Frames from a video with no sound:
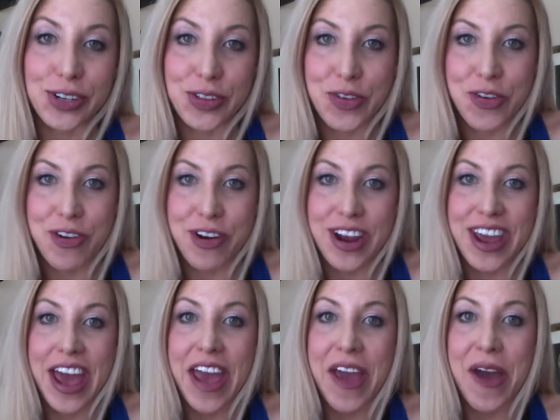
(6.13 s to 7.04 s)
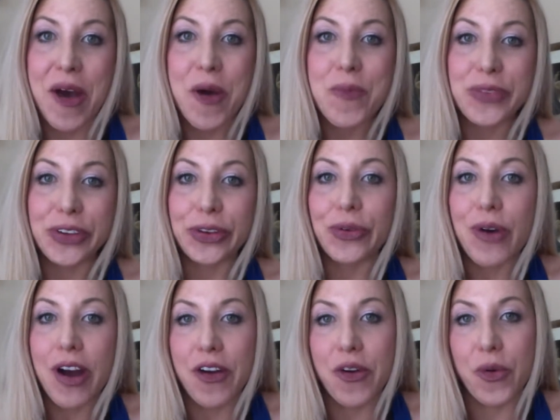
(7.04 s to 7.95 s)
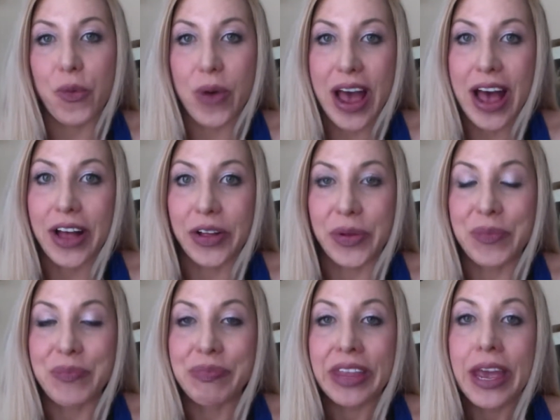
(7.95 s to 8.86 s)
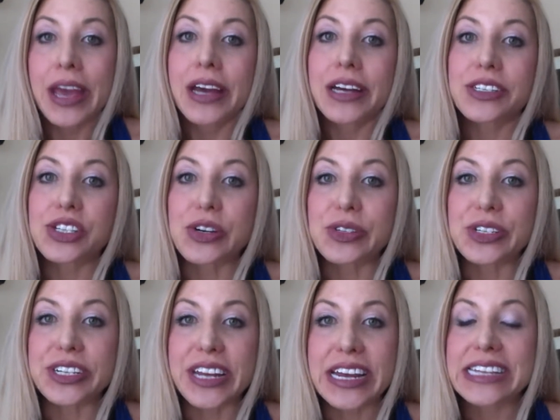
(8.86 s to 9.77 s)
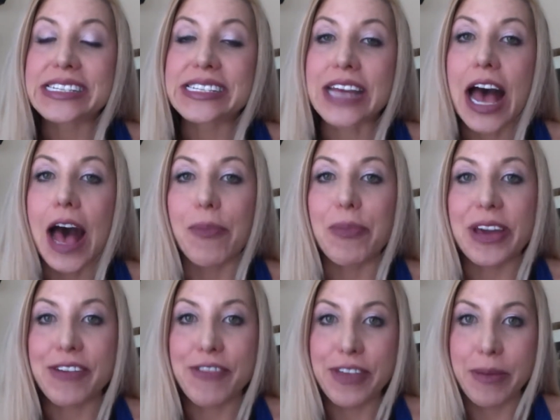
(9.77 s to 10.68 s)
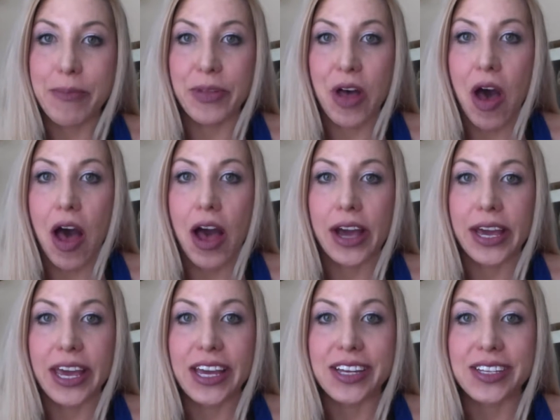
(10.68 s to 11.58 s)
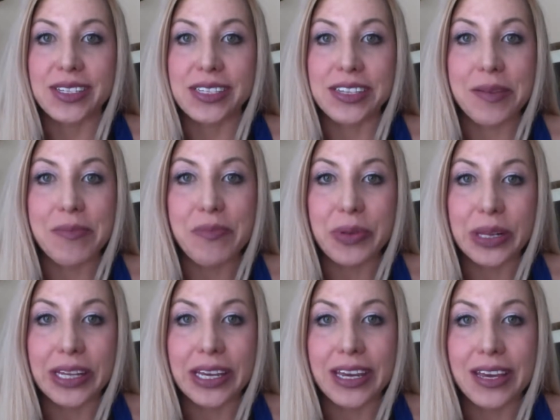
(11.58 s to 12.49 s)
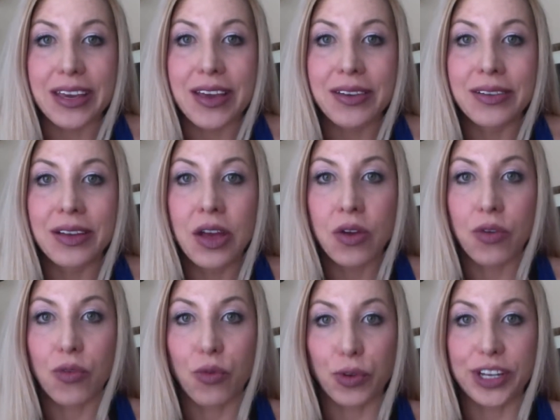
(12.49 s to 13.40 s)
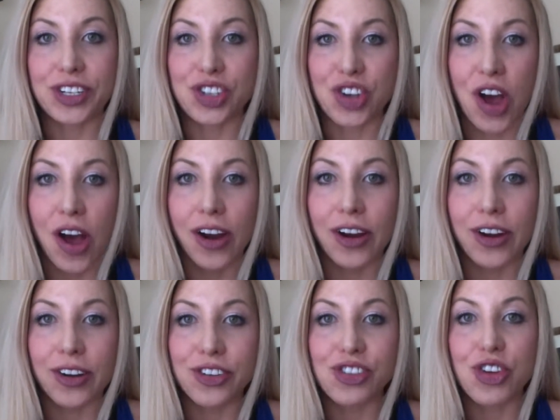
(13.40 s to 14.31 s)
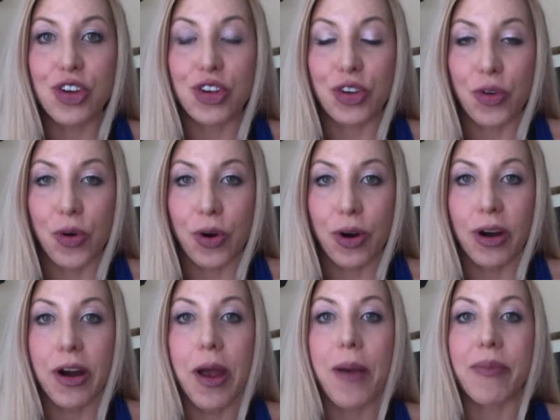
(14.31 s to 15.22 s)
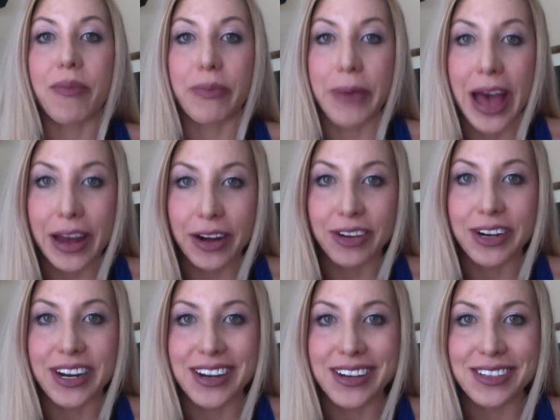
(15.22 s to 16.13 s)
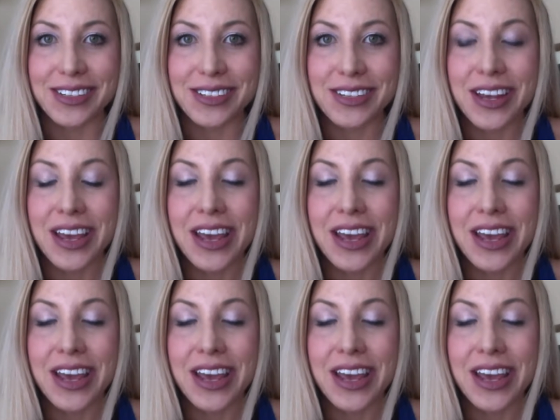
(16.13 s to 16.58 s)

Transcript: Lori. I hope you are well. So today's topic for the blog is simply recharge your batteries.